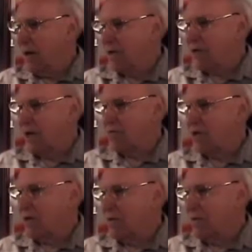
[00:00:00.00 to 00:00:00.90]

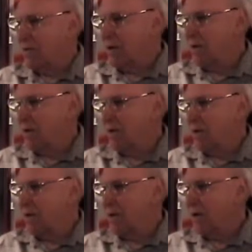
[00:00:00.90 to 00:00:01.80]
Sampson. What
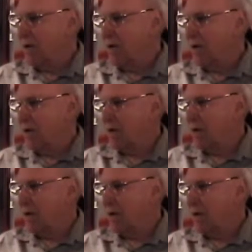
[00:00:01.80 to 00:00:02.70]
was
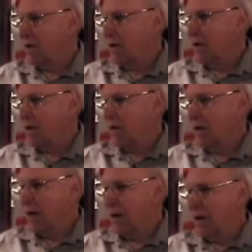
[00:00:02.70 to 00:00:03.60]
Sampson like when you went
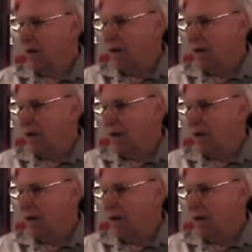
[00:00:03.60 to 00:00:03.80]
there?